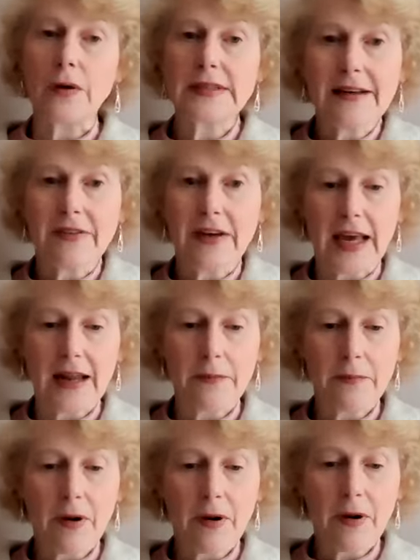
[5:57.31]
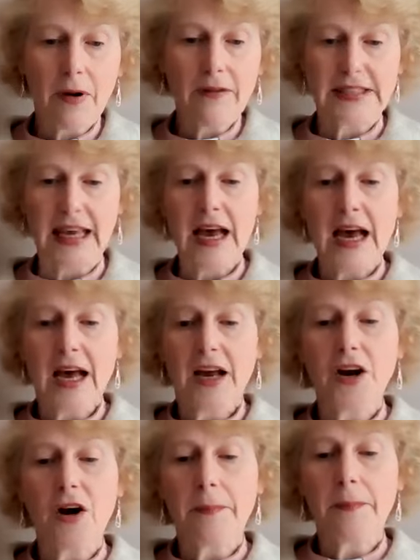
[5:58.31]
Those living in
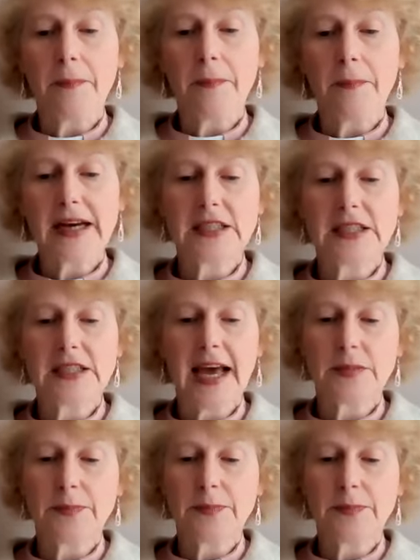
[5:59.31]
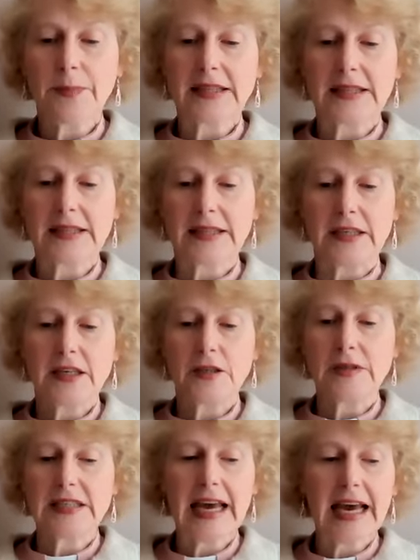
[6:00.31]
poverty cannot be ex-
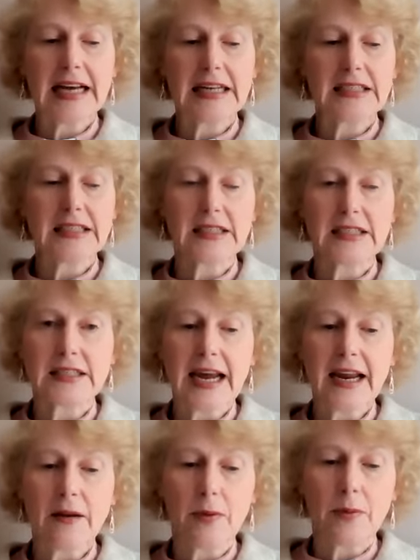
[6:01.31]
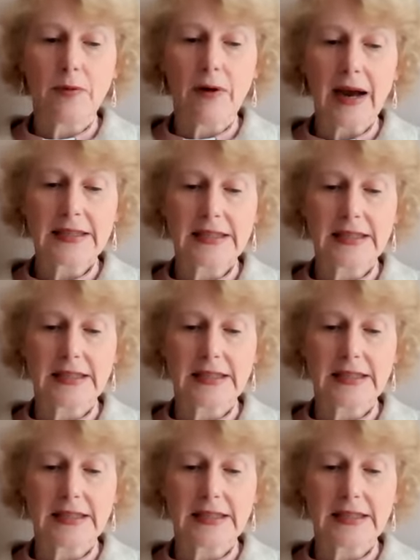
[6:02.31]
expected to adhere to sustainable